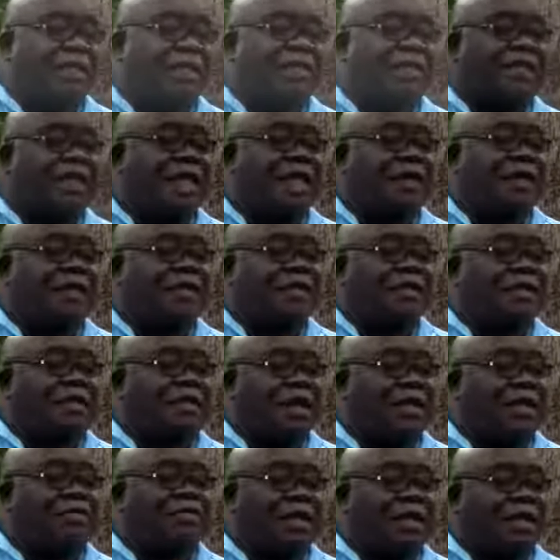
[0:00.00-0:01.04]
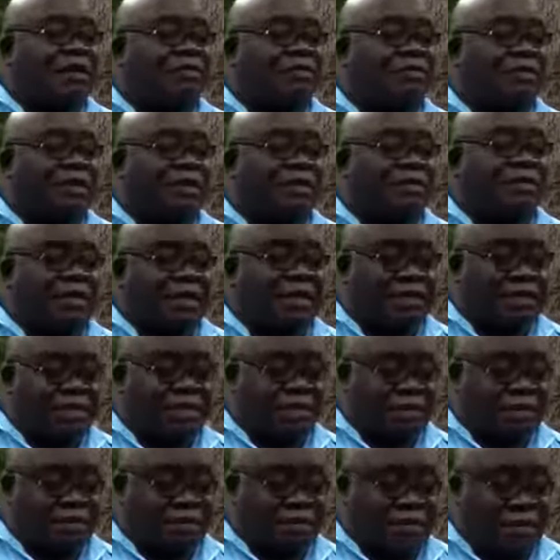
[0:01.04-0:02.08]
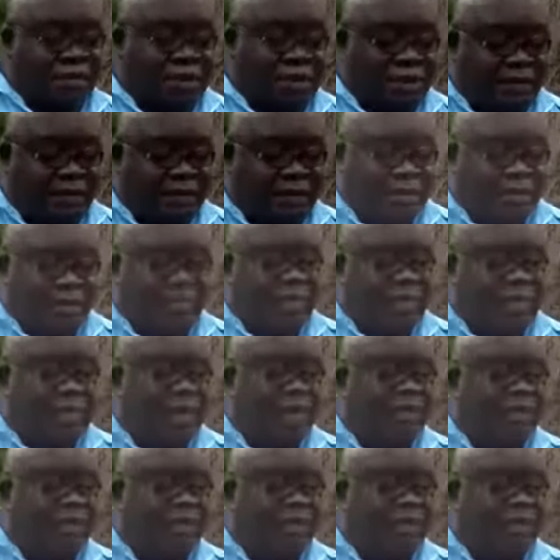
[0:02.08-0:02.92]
now that we had met him and we had met the